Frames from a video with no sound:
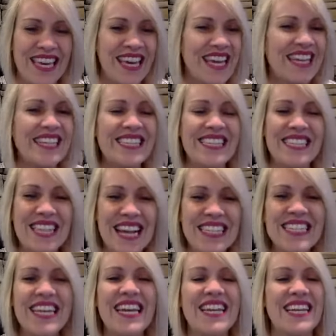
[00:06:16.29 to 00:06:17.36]
It is
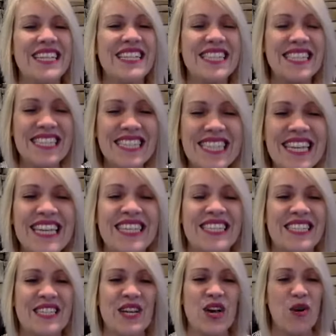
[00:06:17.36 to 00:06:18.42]
such an
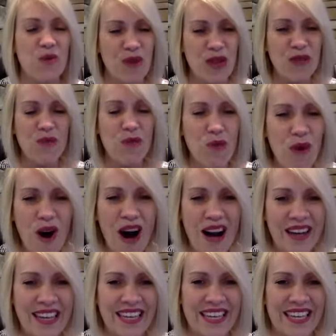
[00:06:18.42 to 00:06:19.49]
assist with
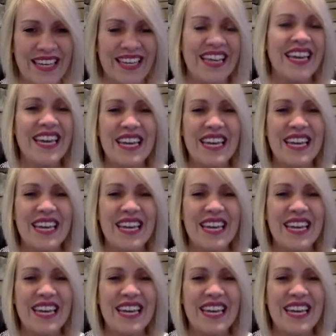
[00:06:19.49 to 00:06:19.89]
walking